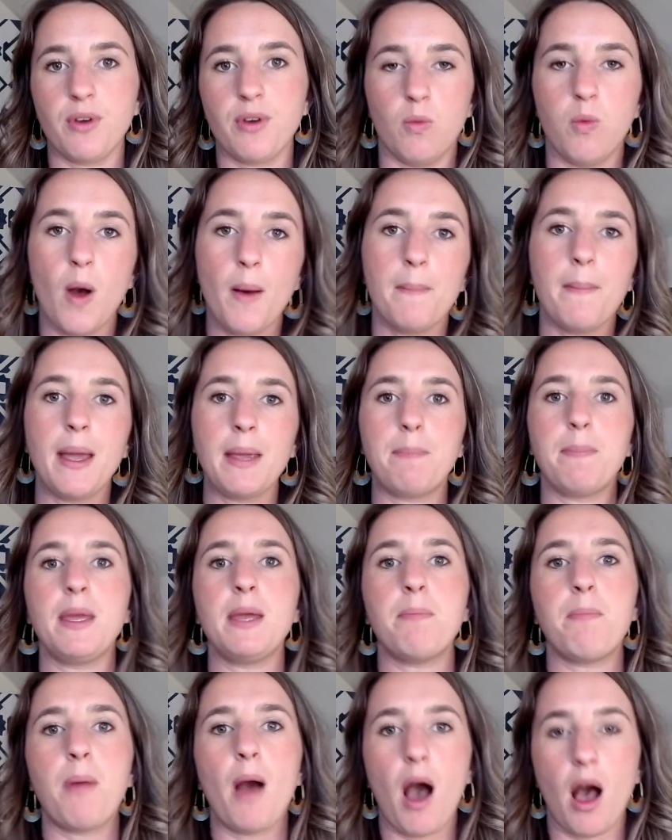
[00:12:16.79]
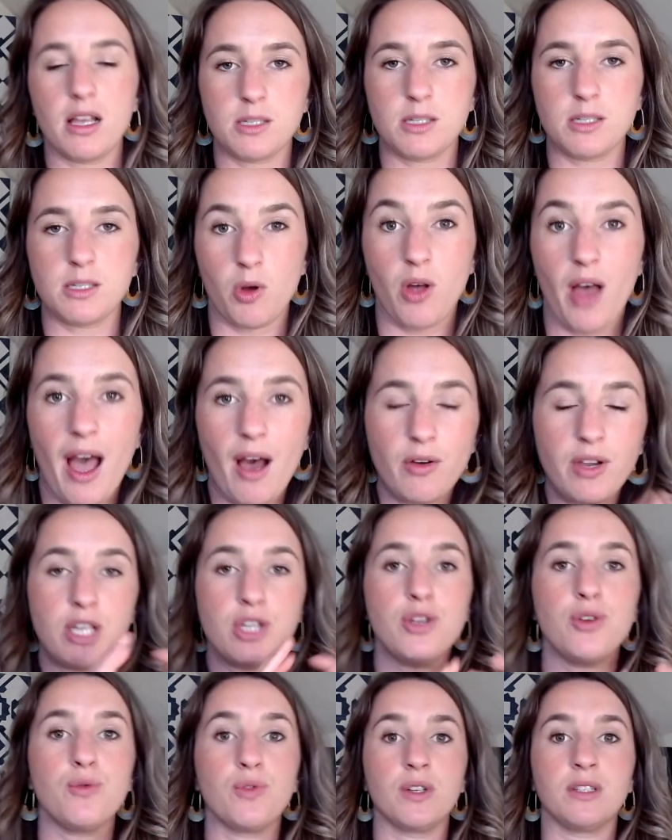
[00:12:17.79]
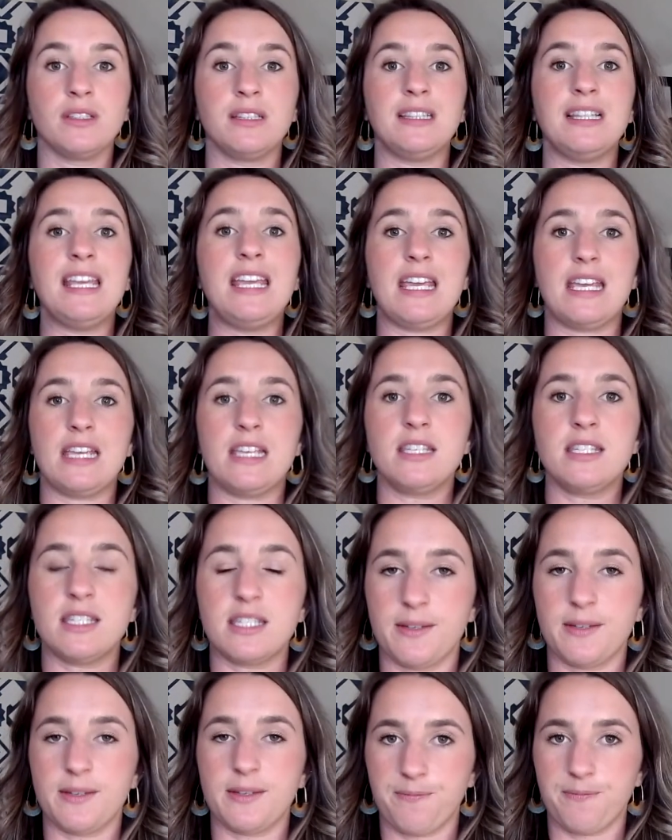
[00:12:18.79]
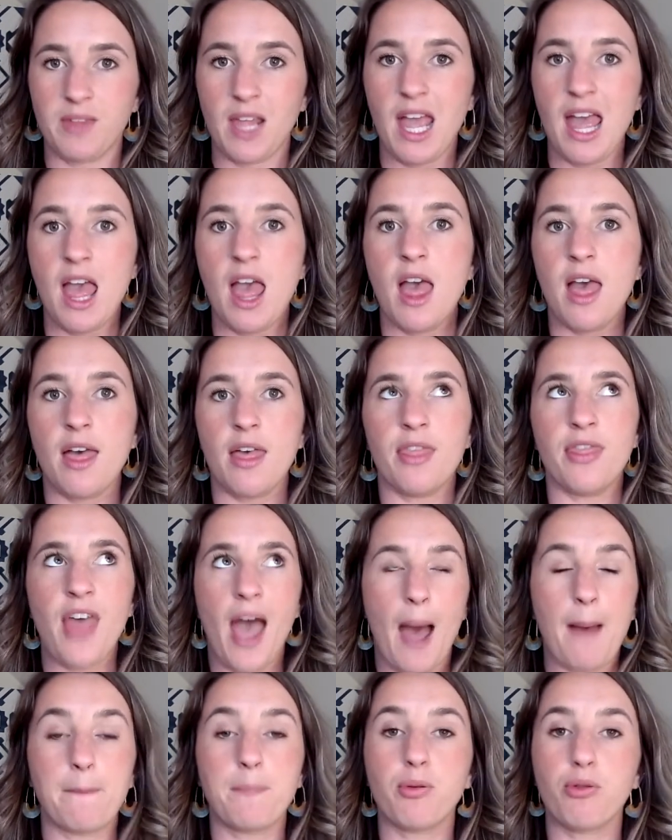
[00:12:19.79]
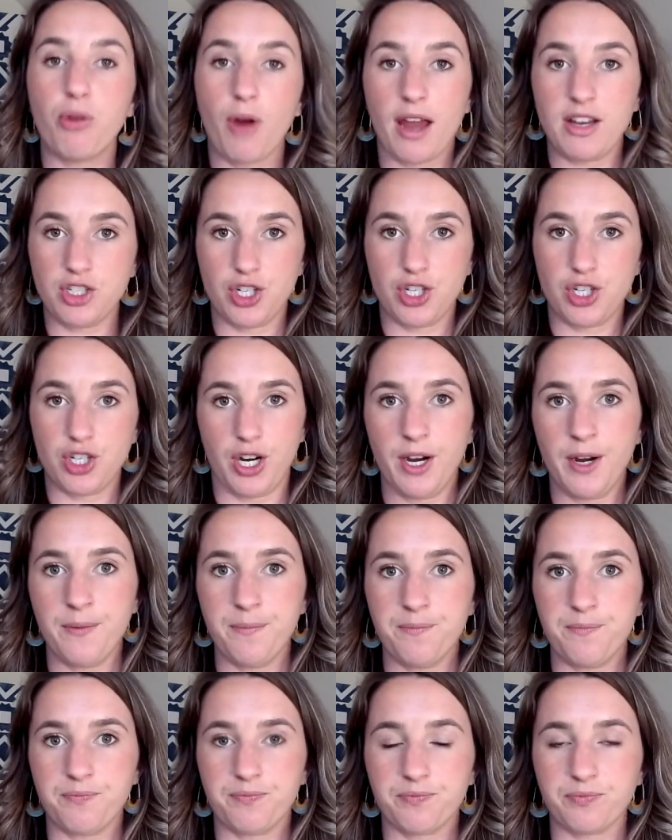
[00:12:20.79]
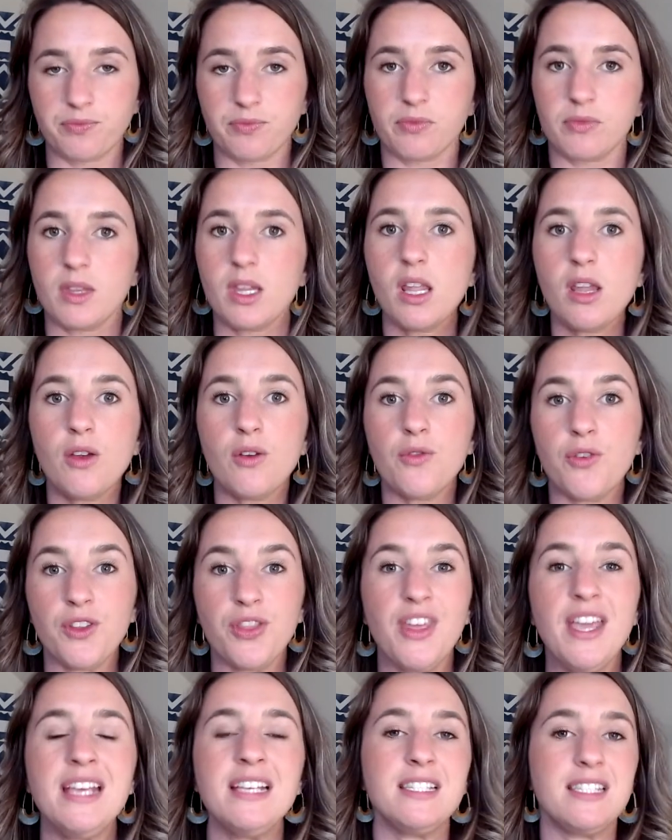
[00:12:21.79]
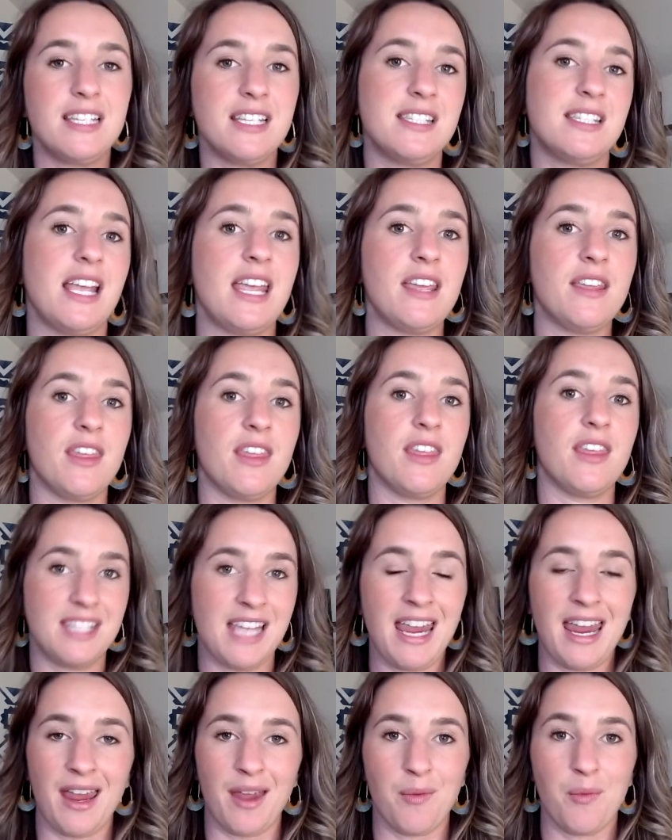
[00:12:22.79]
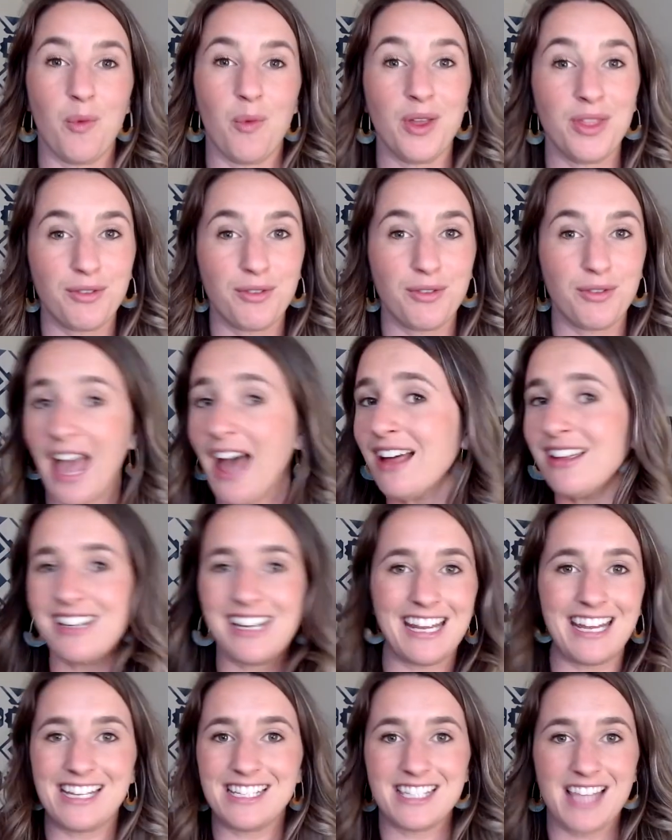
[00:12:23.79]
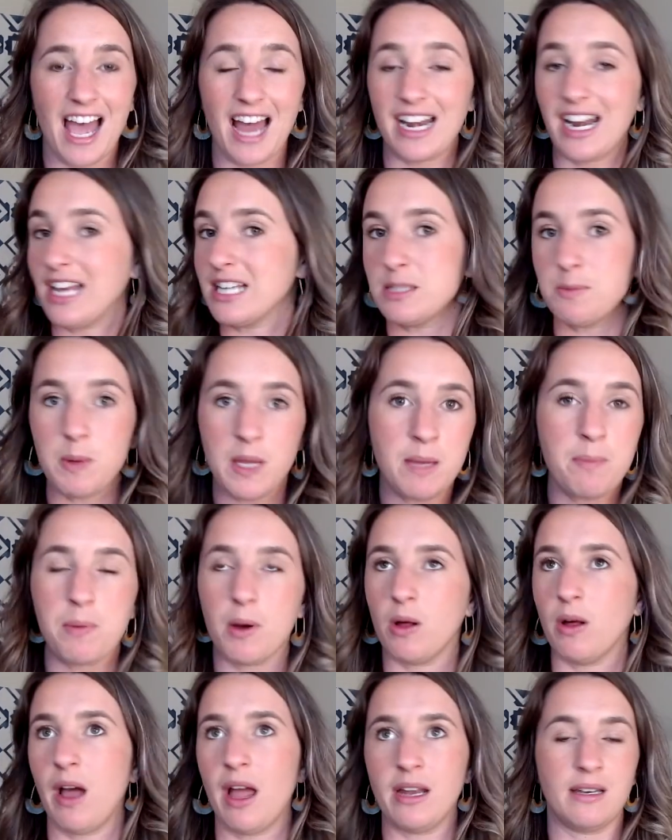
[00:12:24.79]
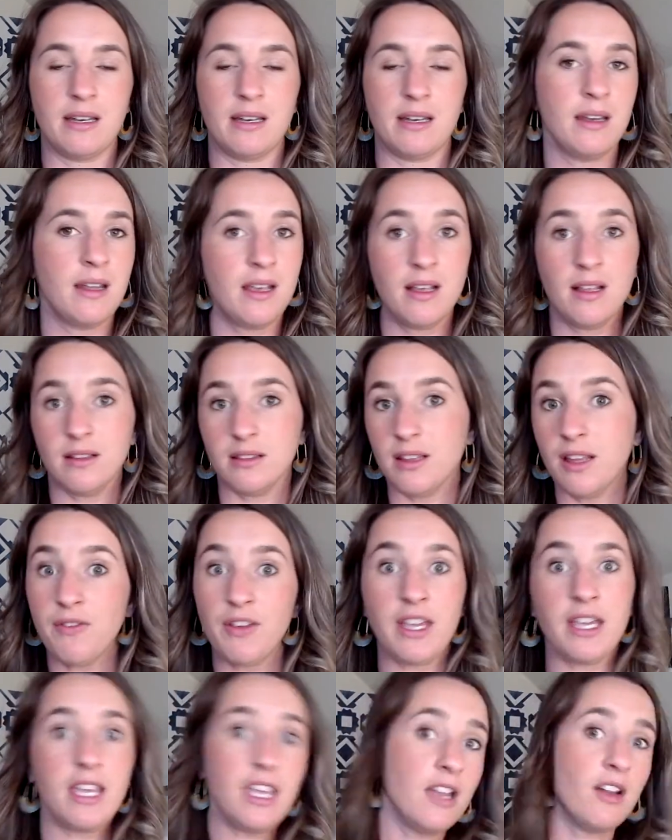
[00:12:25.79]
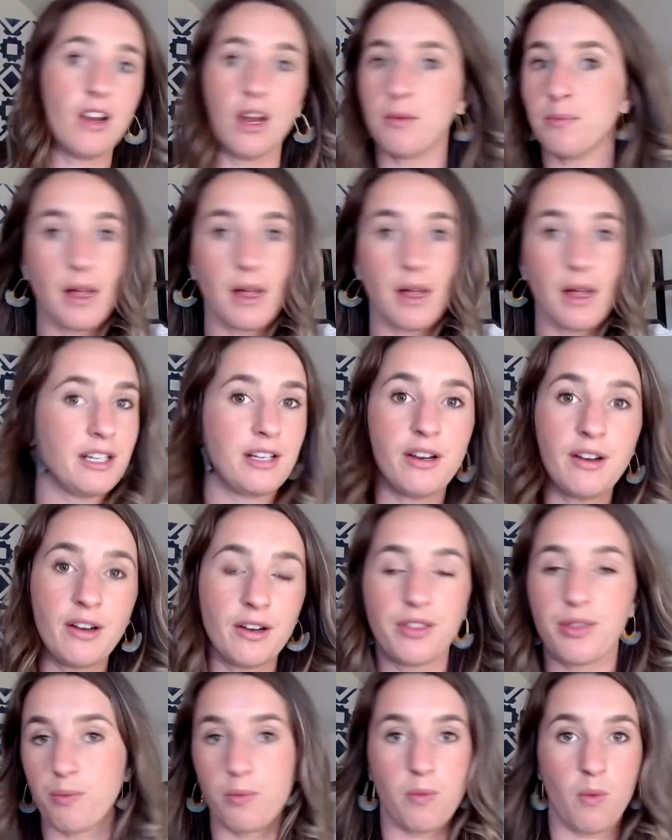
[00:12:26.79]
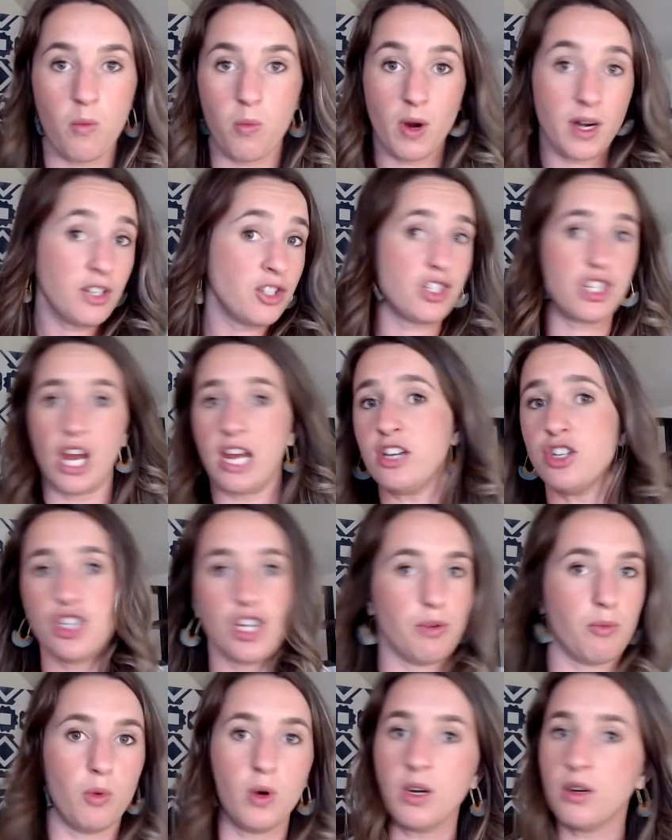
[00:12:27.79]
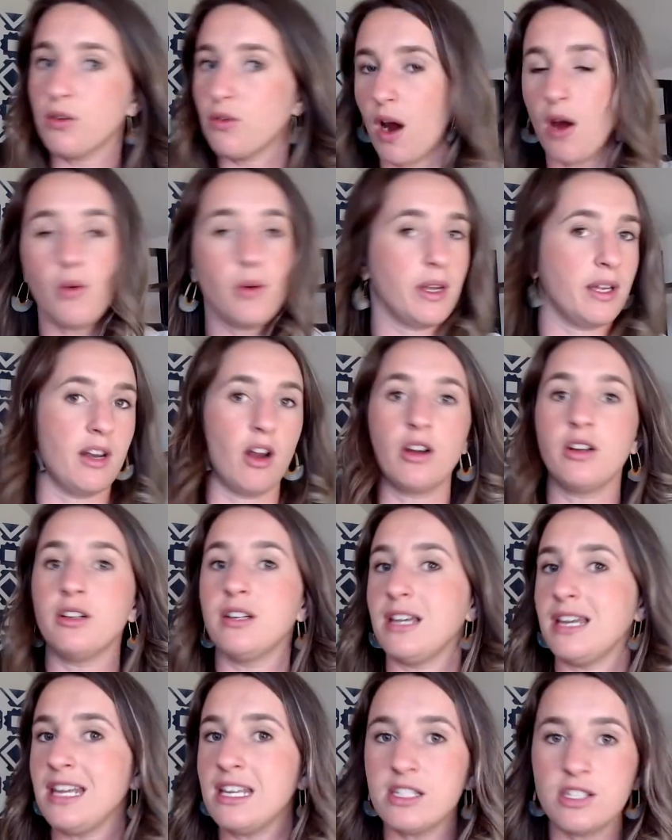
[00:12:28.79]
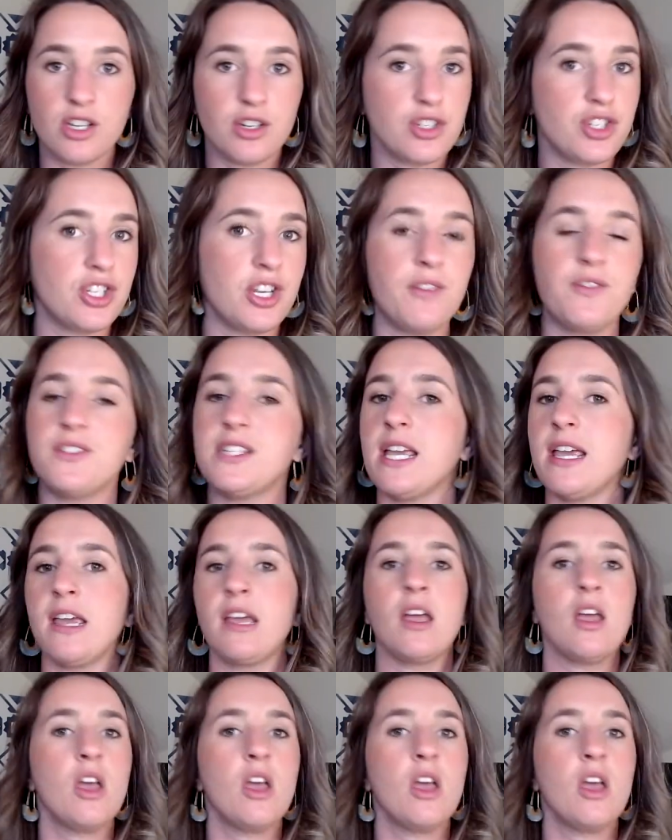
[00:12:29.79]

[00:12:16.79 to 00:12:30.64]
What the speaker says: What might be possible? How can you release that pressure for things to stay the same when the reality is that as people and living here on planet Earth, we're changing, we're growing, our needs are shifting.